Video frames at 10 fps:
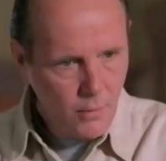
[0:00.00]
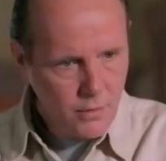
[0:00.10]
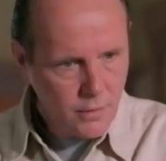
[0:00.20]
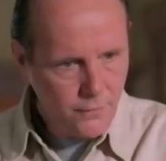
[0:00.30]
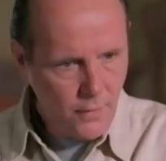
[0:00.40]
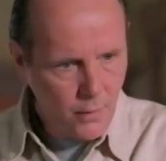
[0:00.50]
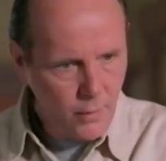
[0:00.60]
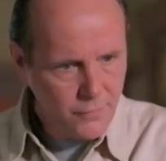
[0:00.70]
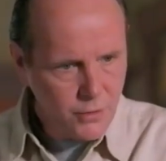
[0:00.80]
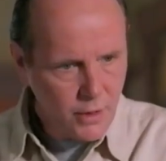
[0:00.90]
I want you as
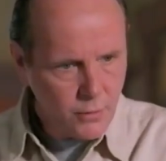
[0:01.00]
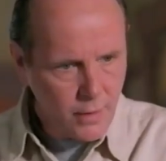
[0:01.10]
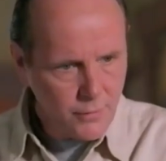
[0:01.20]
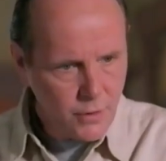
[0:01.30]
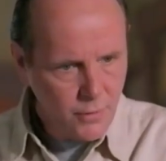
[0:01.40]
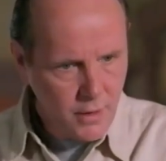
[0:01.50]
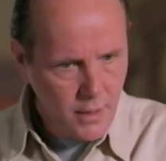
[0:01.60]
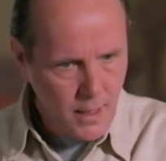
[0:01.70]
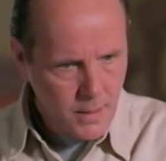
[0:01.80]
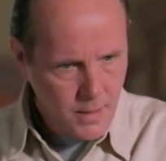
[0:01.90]
far away from Judd Travis you
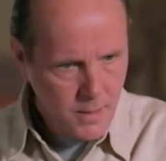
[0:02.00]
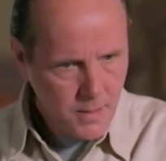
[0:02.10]
can get.